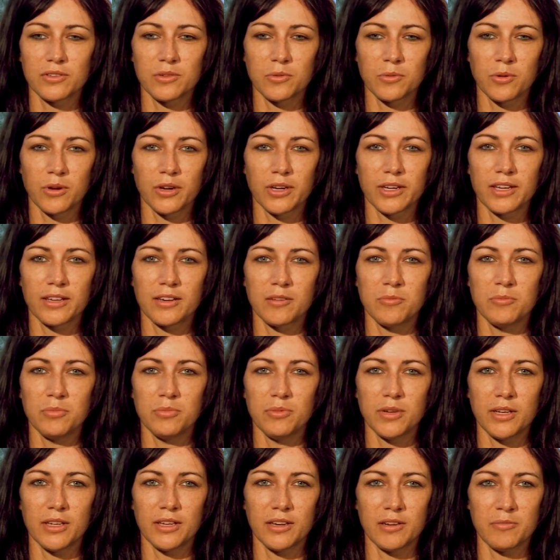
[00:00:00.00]
to work in
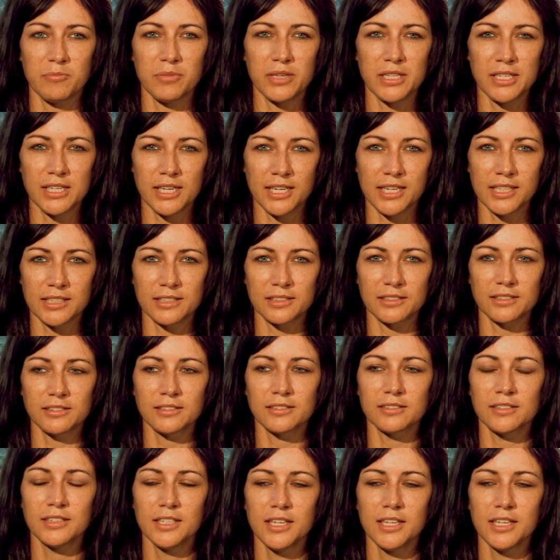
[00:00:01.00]
a big garden,